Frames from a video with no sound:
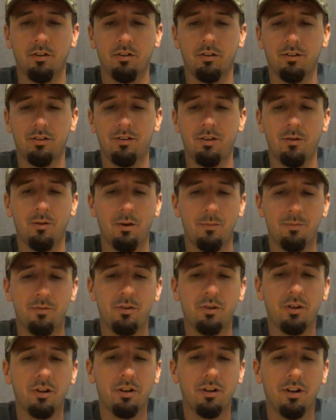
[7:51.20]
So I'm
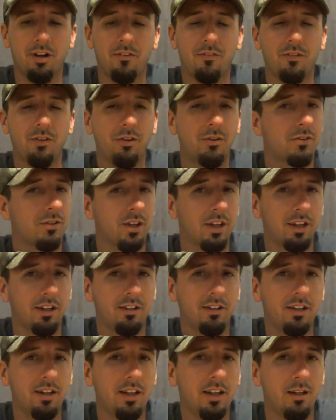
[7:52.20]
sure if you use
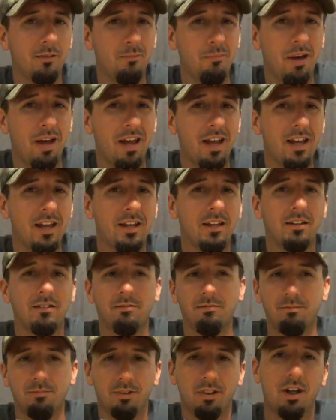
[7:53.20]
nicotine, it may
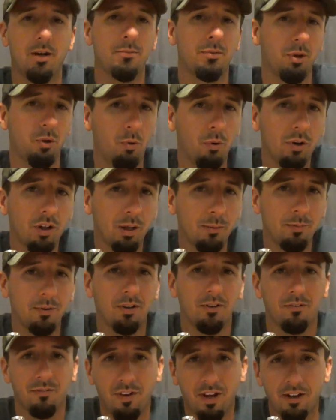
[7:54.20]
gum the coil up a
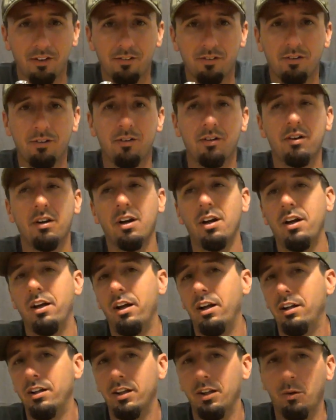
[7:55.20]
little faster, a
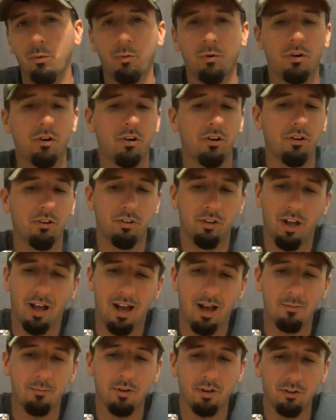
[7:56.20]
little worse.
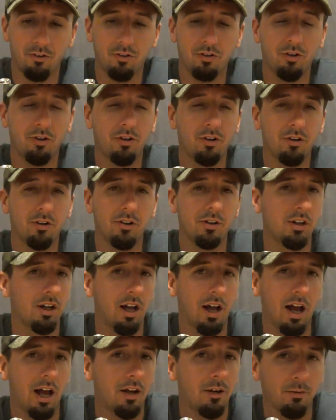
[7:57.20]
I'm not sure.
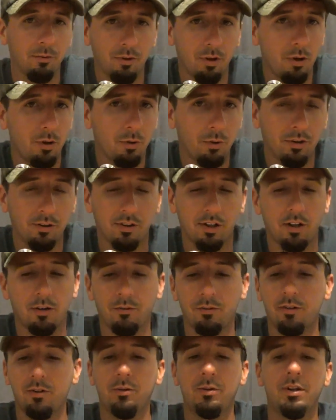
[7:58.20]
I don't know because I
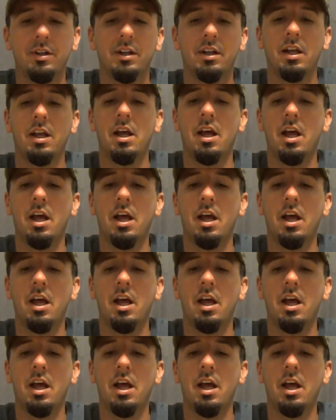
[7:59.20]
don't do it.